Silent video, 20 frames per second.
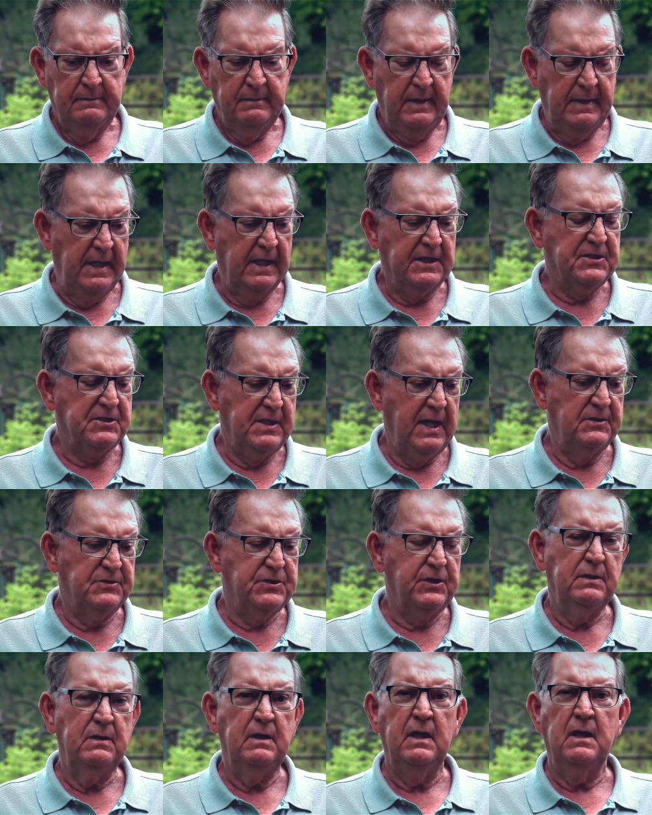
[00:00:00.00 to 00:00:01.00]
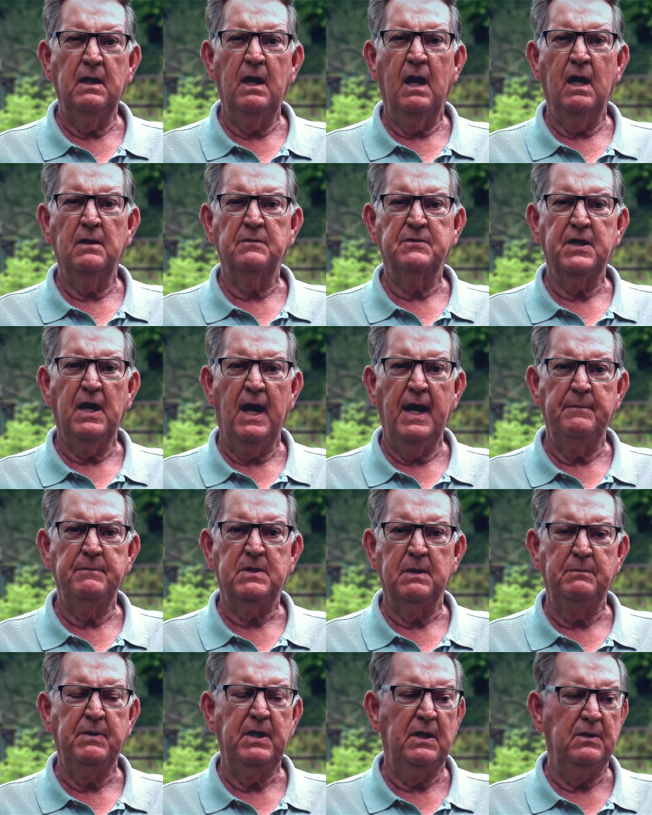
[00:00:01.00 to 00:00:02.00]
an extension in our time
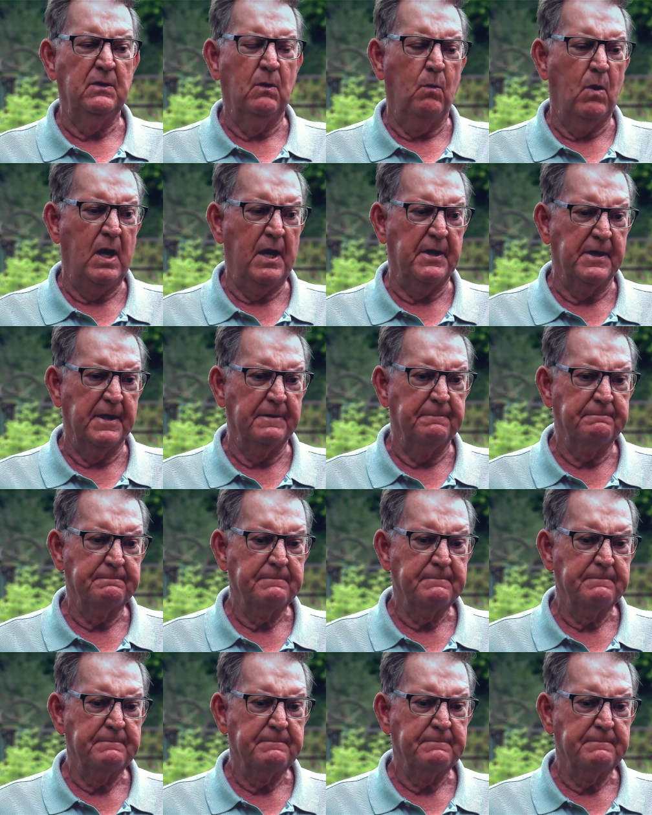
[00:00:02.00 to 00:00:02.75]
to be in the water.